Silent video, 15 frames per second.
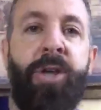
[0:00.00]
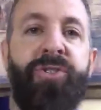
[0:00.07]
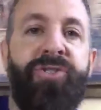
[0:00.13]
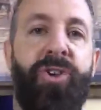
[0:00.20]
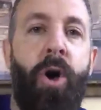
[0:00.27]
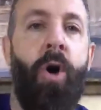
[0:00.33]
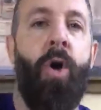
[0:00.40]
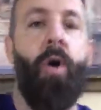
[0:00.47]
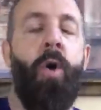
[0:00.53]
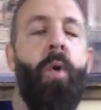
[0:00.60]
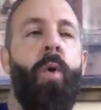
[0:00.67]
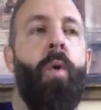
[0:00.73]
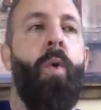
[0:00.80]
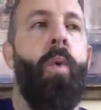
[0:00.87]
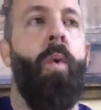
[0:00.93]

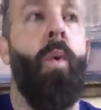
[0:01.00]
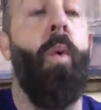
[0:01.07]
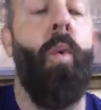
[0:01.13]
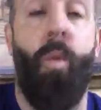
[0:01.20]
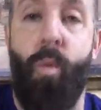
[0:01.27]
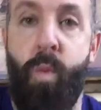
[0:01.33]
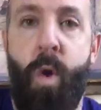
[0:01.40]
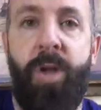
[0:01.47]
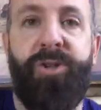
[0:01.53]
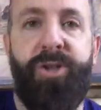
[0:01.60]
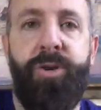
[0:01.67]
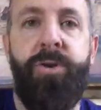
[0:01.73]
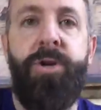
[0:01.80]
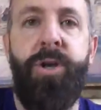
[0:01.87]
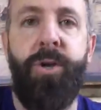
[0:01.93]
So what
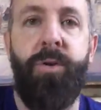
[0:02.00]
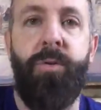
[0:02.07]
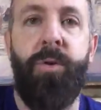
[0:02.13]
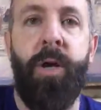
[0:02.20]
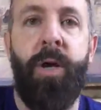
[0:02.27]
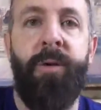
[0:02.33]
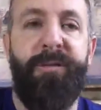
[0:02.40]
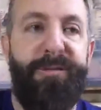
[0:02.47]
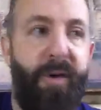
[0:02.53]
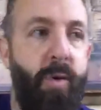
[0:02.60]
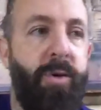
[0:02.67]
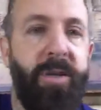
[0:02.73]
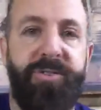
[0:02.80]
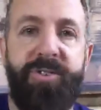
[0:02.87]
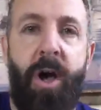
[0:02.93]
do you
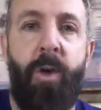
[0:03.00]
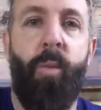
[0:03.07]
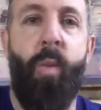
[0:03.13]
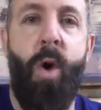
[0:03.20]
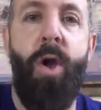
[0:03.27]
focus on?